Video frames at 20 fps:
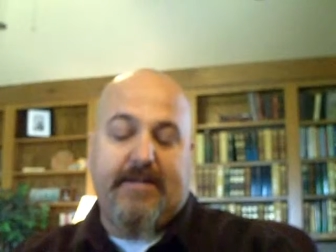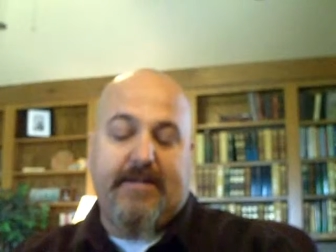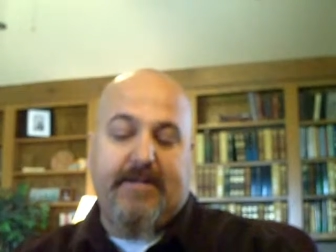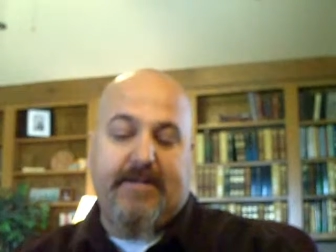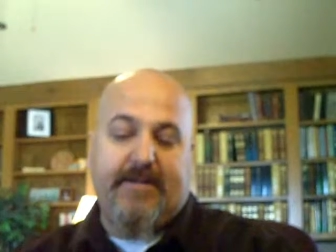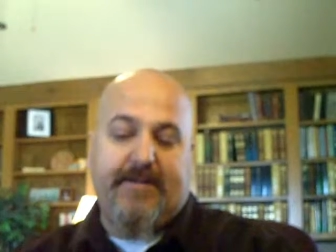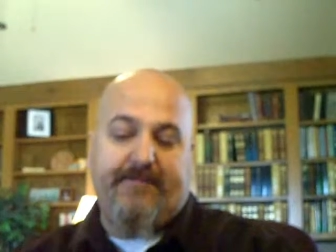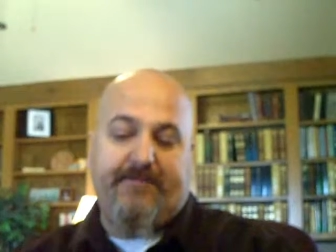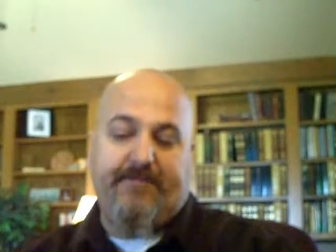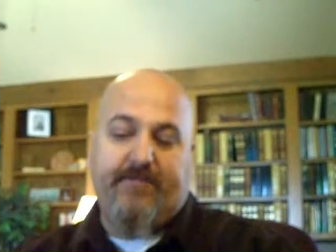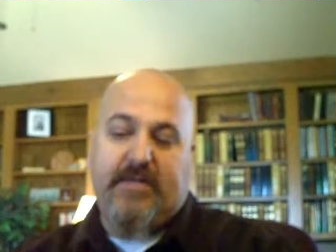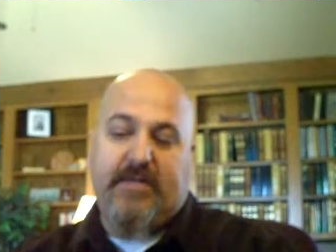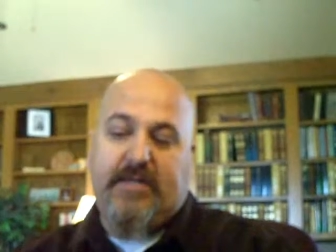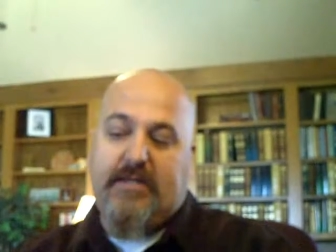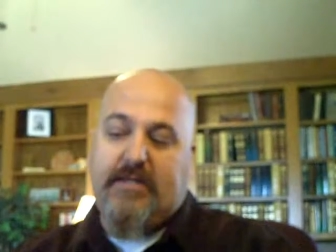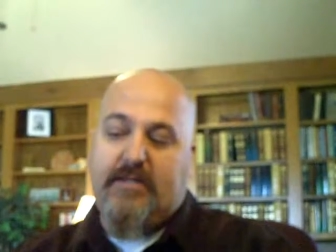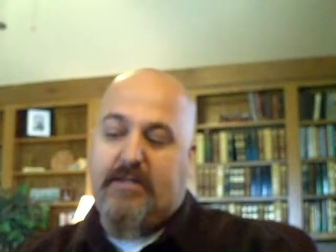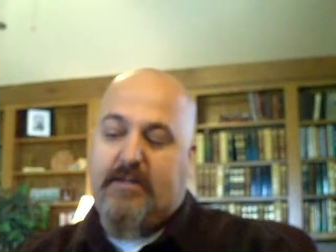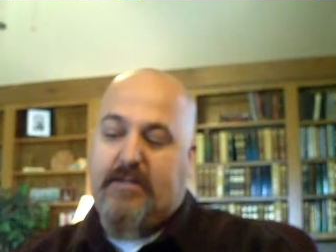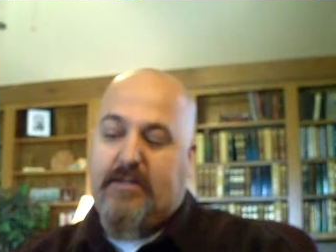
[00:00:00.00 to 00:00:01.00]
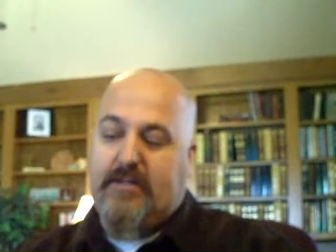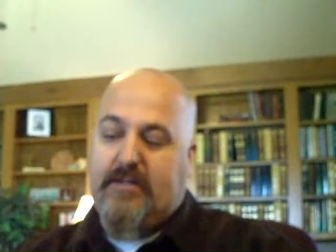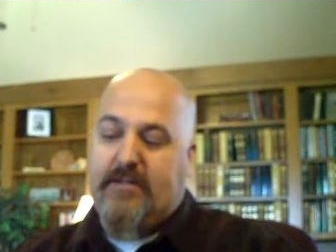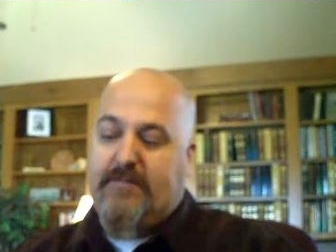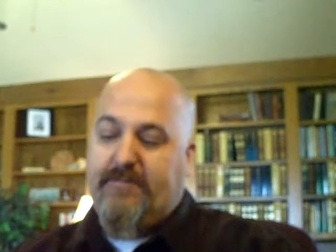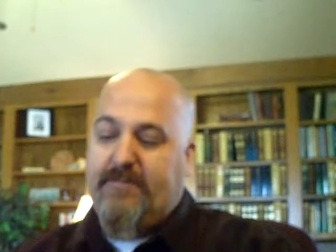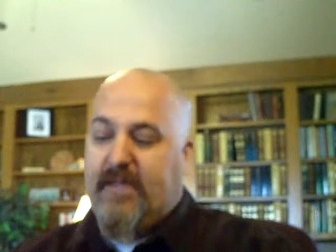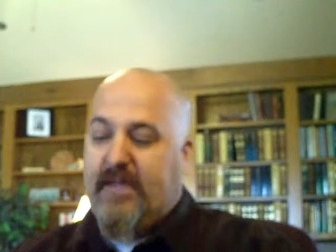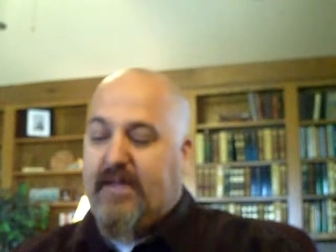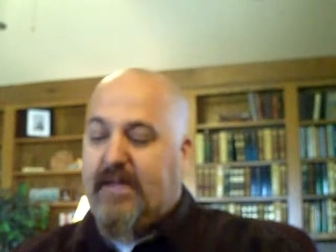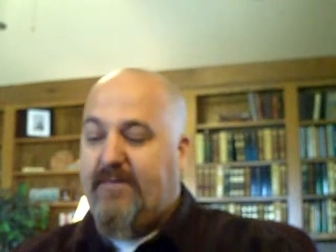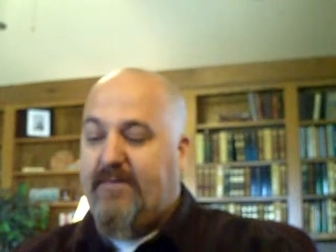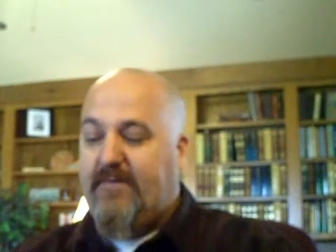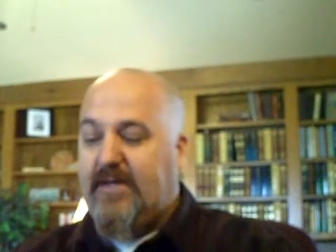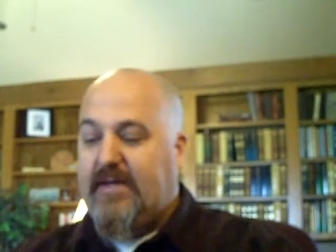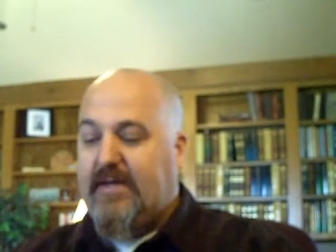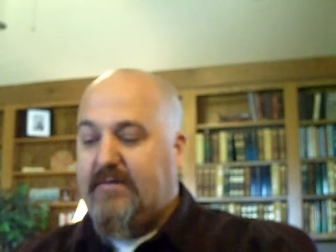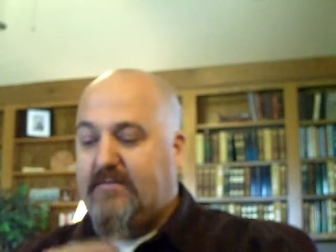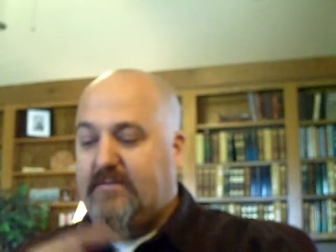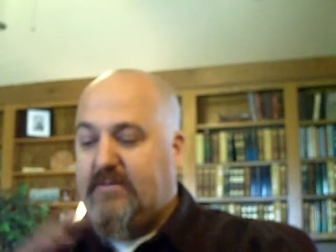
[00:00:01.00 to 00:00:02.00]

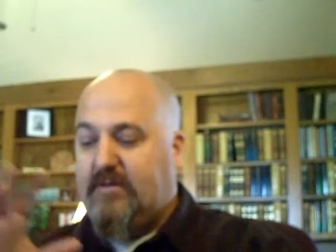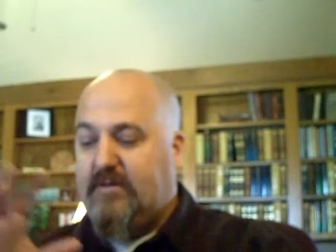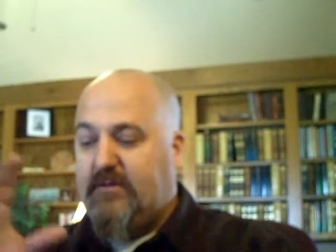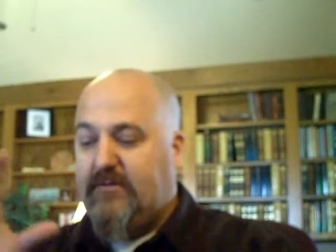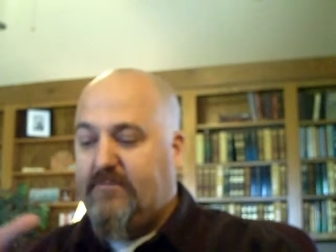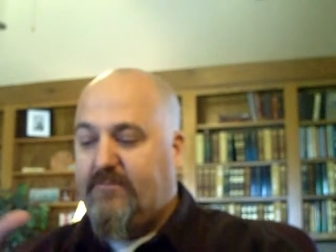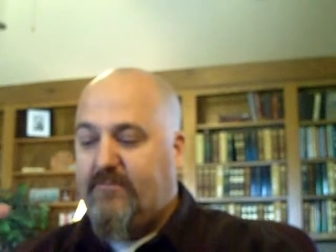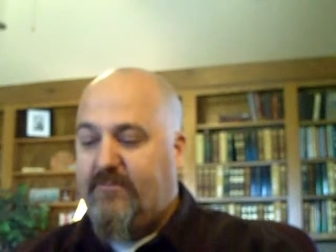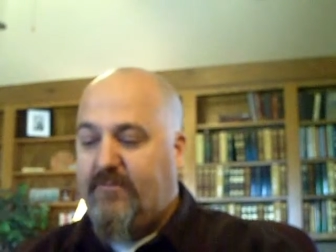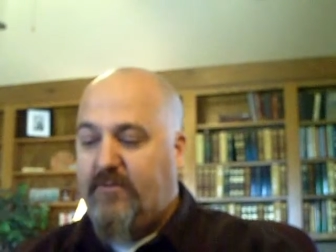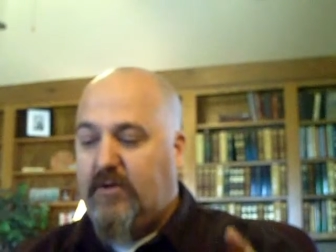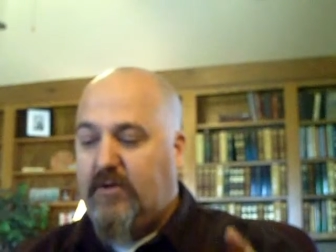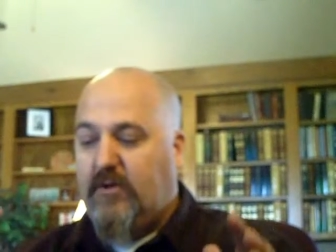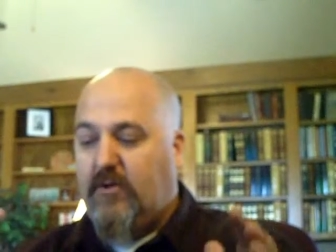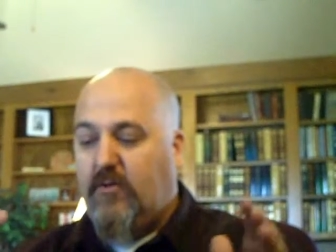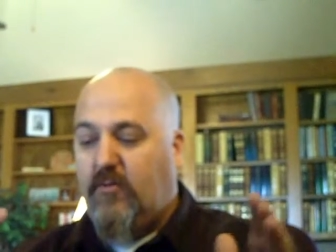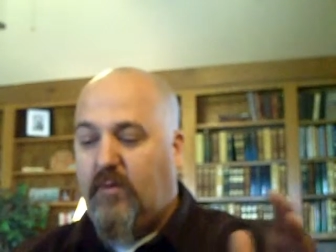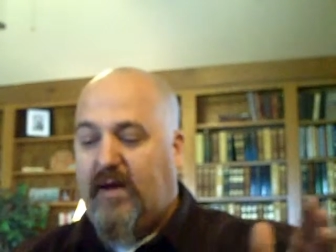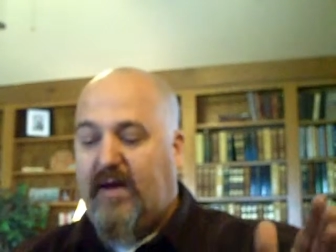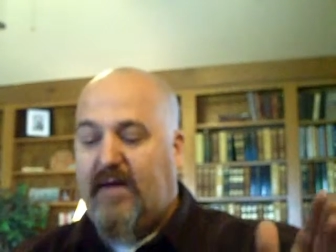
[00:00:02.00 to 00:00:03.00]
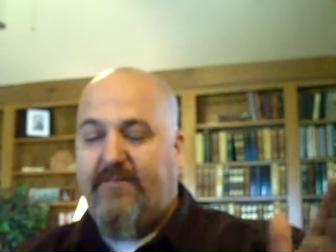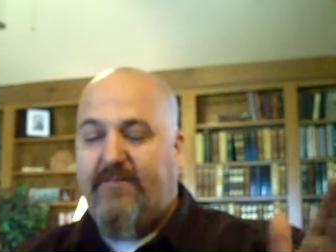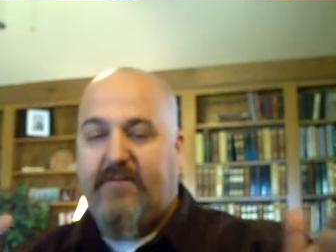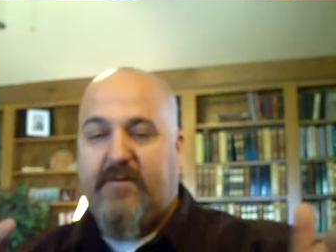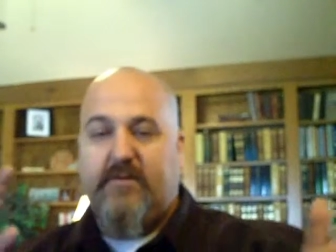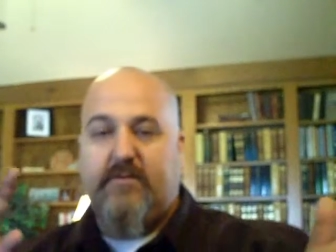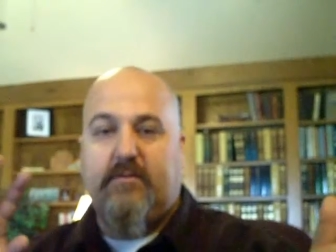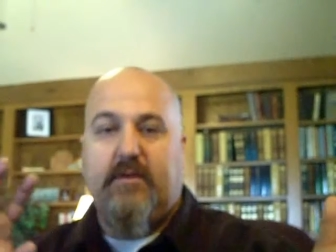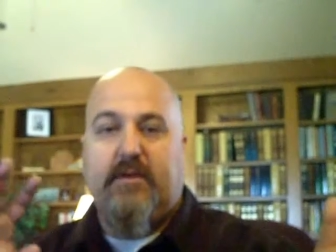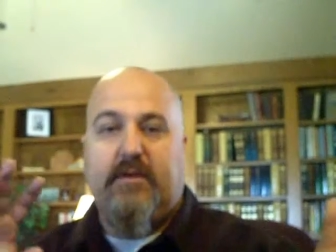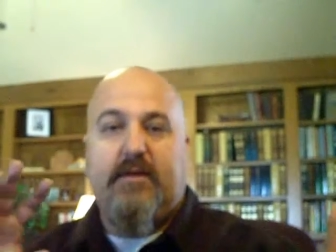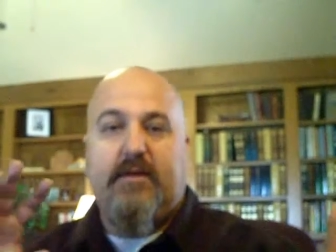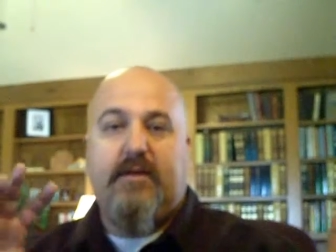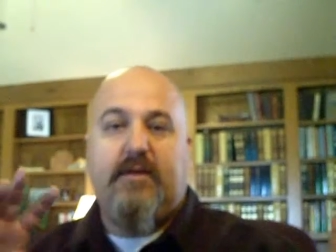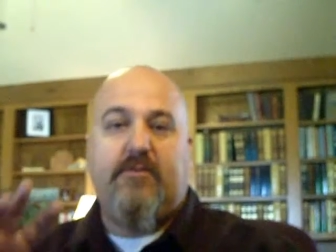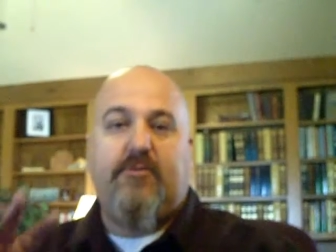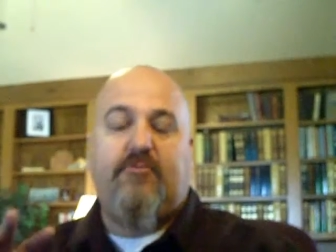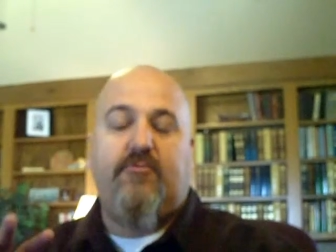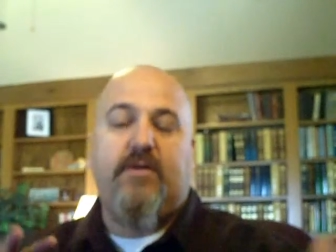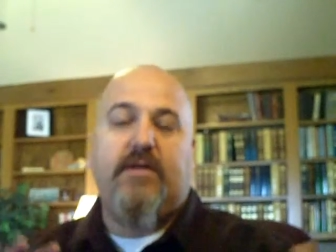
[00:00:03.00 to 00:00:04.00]
I've got a wife
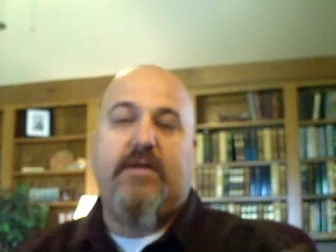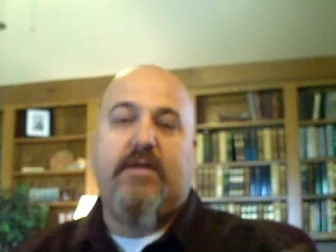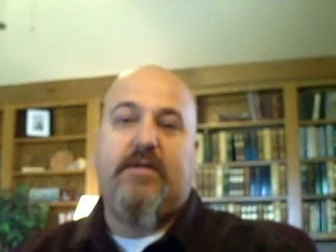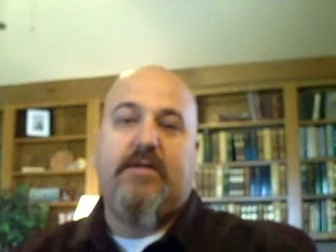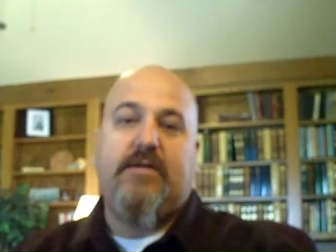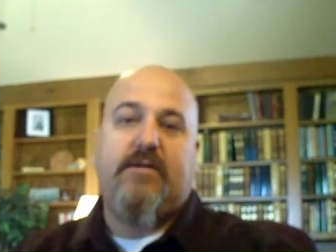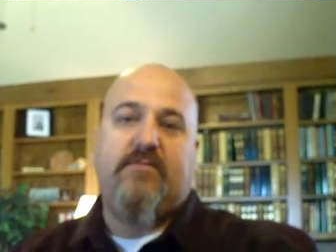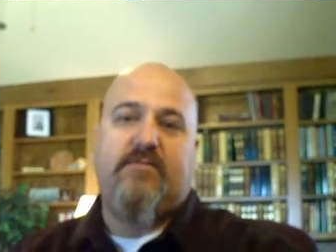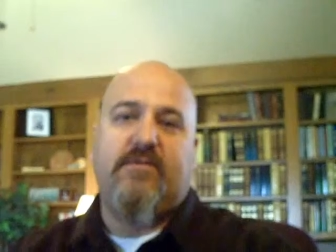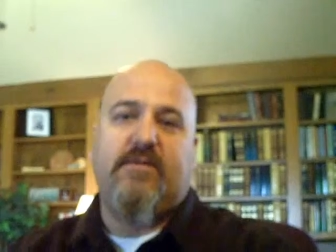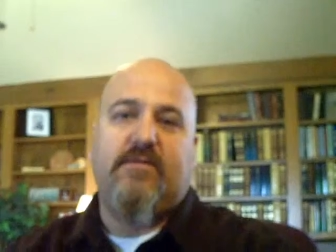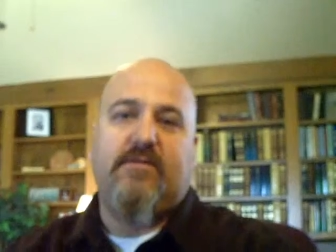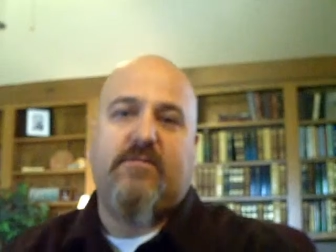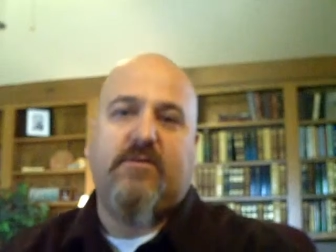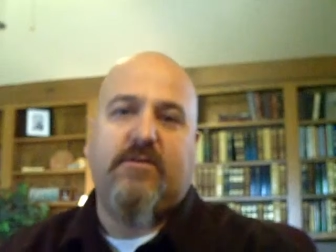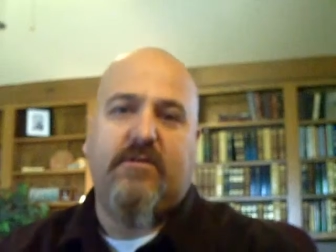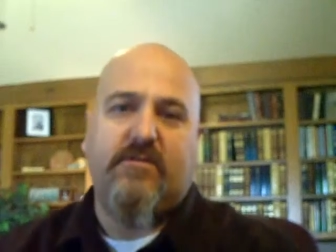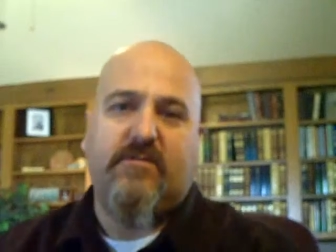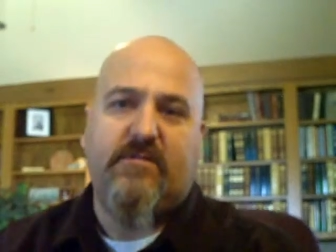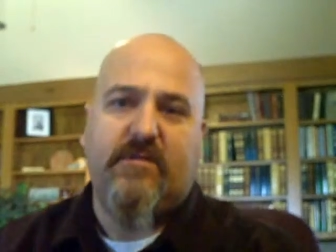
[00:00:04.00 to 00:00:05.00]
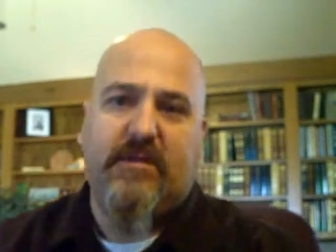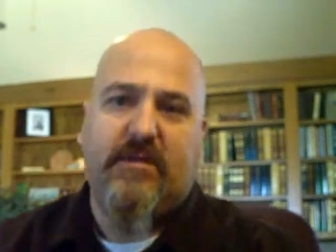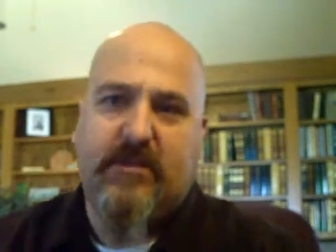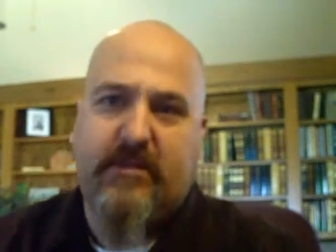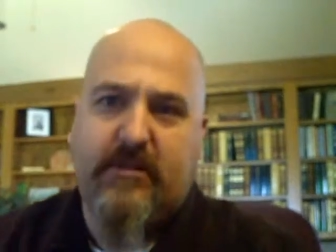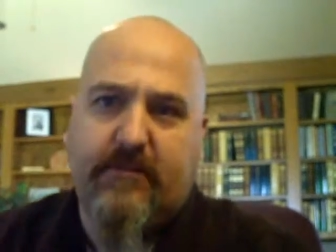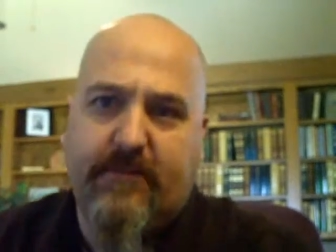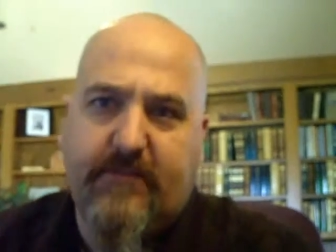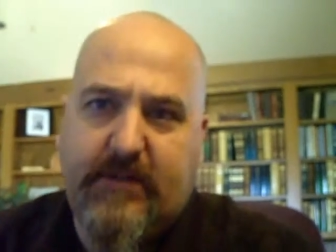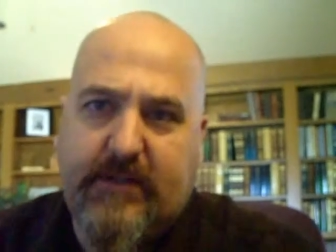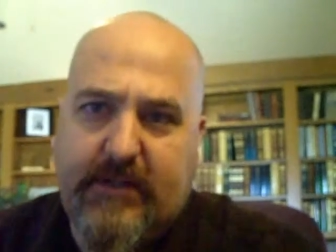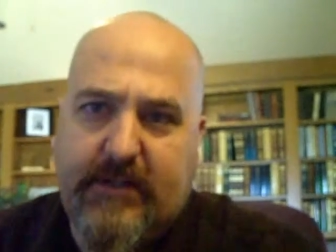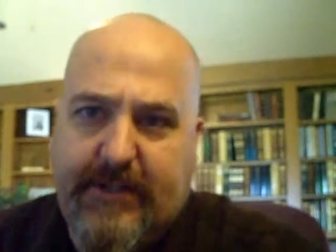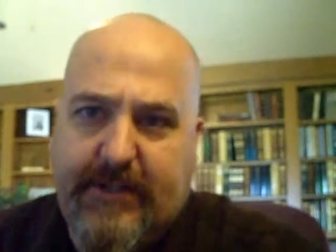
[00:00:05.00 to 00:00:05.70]
and 3 kids, and it's good to see them